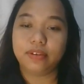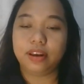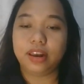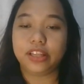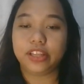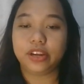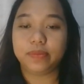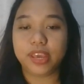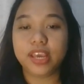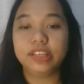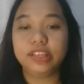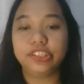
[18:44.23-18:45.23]
Letter
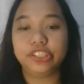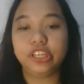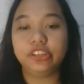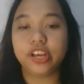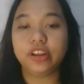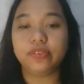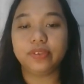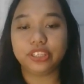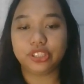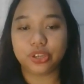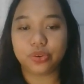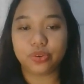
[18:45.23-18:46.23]
B, children were
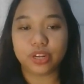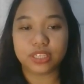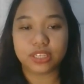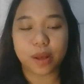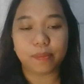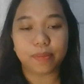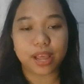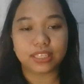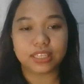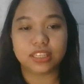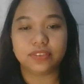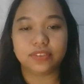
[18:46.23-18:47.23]
shown as
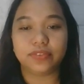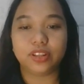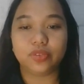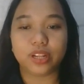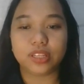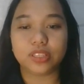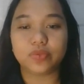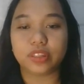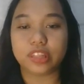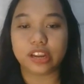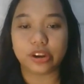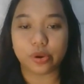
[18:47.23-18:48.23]
complex individuals
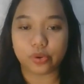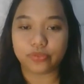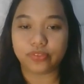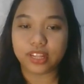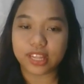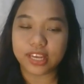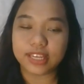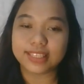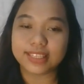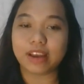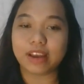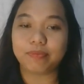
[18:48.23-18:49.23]
with their own
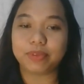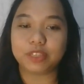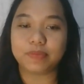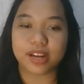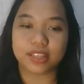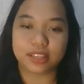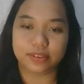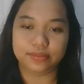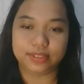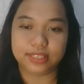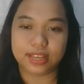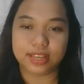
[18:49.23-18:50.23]
feelings and
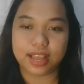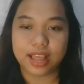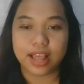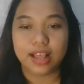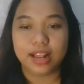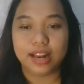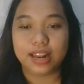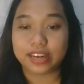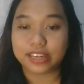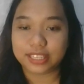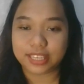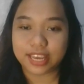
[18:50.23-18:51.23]
perspectives.
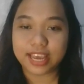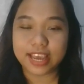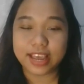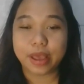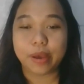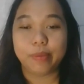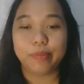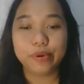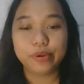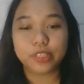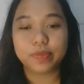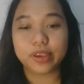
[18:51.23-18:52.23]
Letter C,
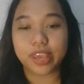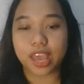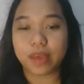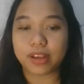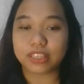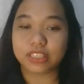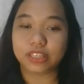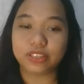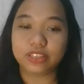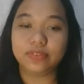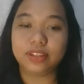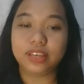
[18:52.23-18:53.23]
books became
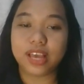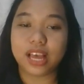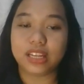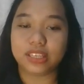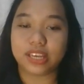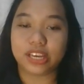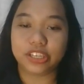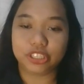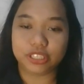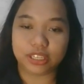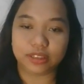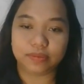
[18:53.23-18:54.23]
exclusively
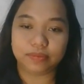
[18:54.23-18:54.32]
educational.